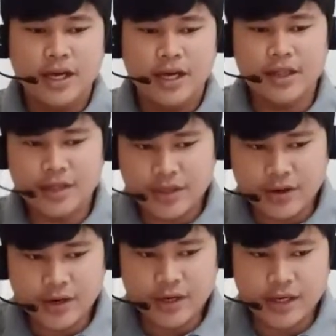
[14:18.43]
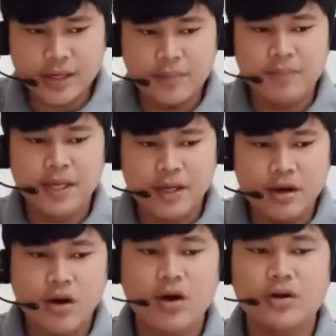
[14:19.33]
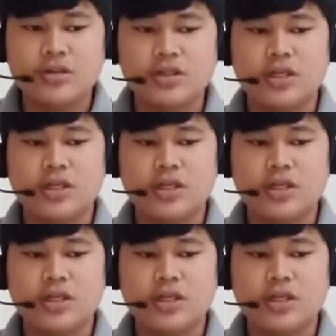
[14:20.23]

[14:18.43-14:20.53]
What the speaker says: And thirdly, because